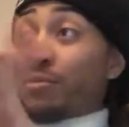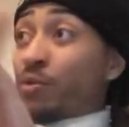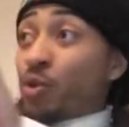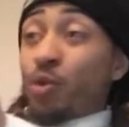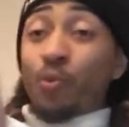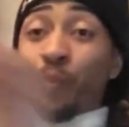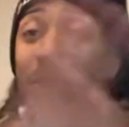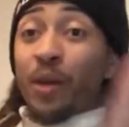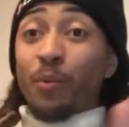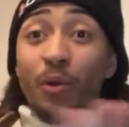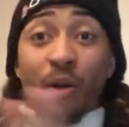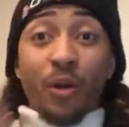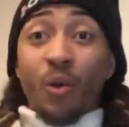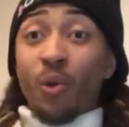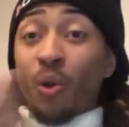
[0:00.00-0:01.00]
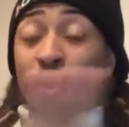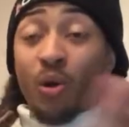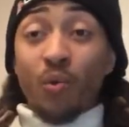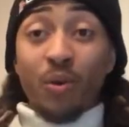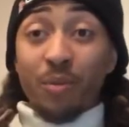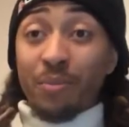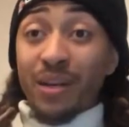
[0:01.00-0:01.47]
two people that no longer
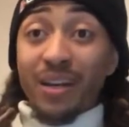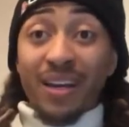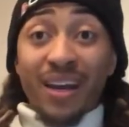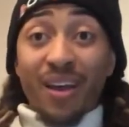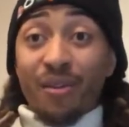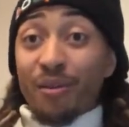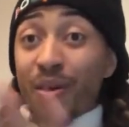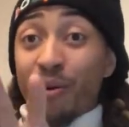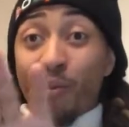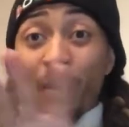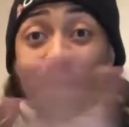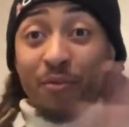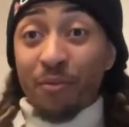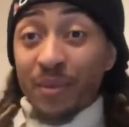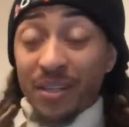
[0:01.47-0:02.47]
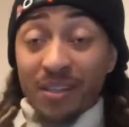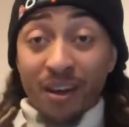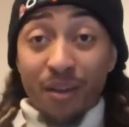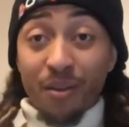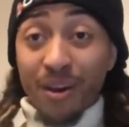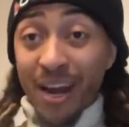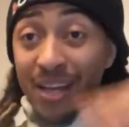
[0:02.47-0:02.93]
want to be together away from each
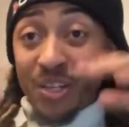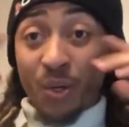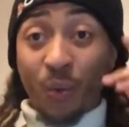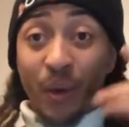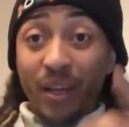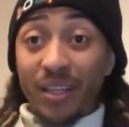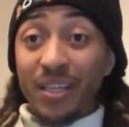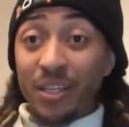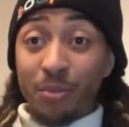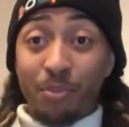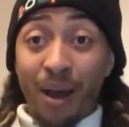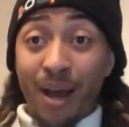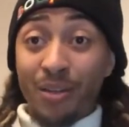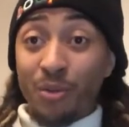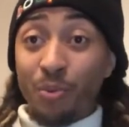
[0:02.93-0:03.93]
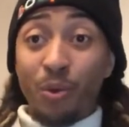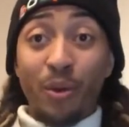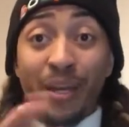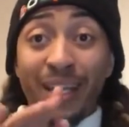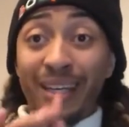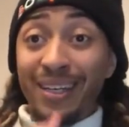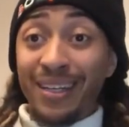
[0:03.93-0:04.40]
other as quickly as possible
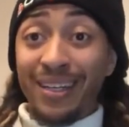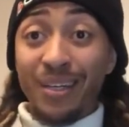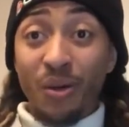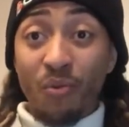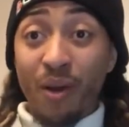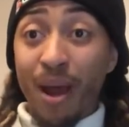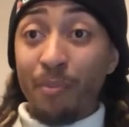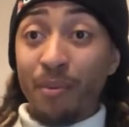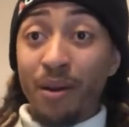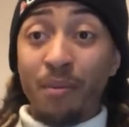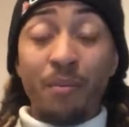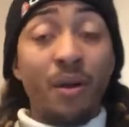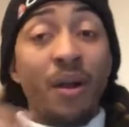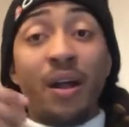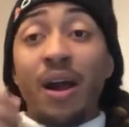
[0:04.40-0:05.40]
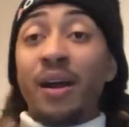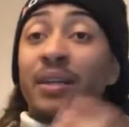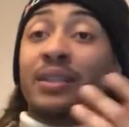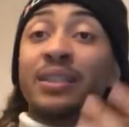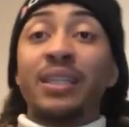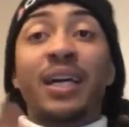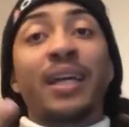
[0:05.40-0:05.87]
and get the deal wrapped up.
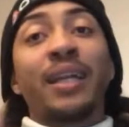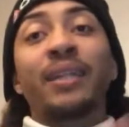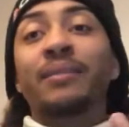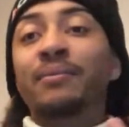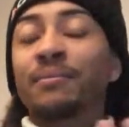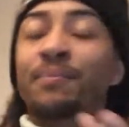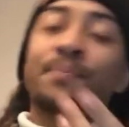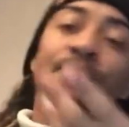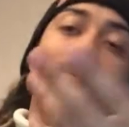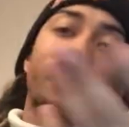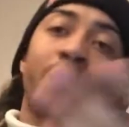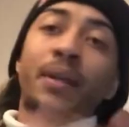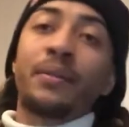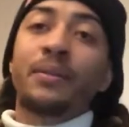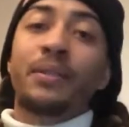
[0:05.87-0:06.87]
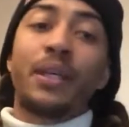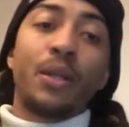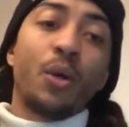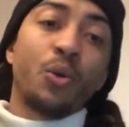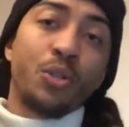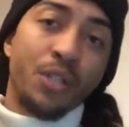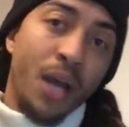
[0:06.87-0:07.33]
And in
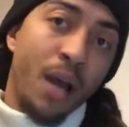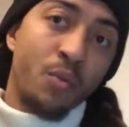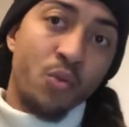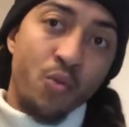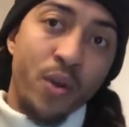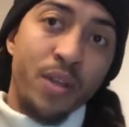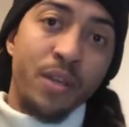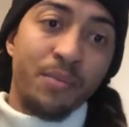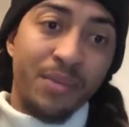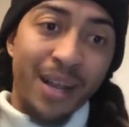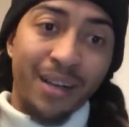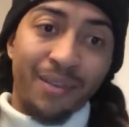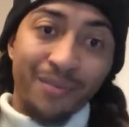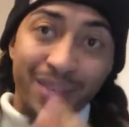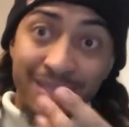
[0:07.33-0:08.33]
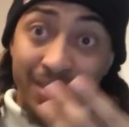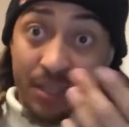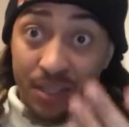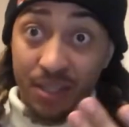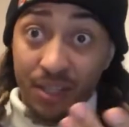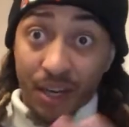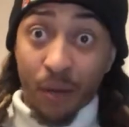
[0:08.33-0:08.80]
those times where the objective isn't
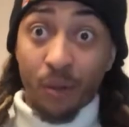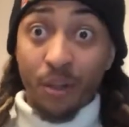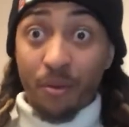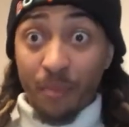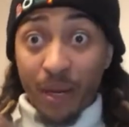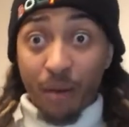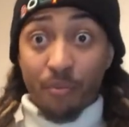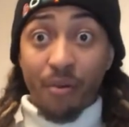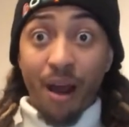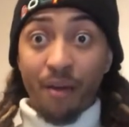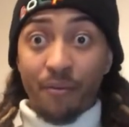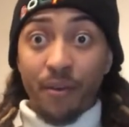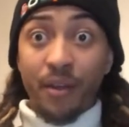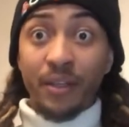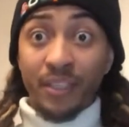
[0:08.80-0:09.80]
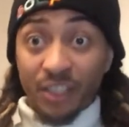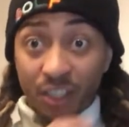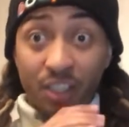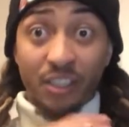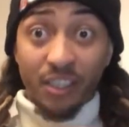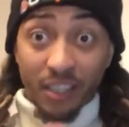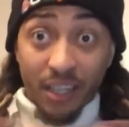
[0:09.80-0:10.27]
necessarily to make a profit, it's
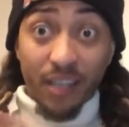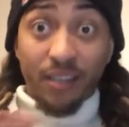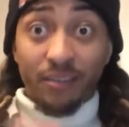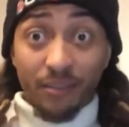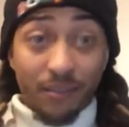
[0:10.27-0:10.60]
just to get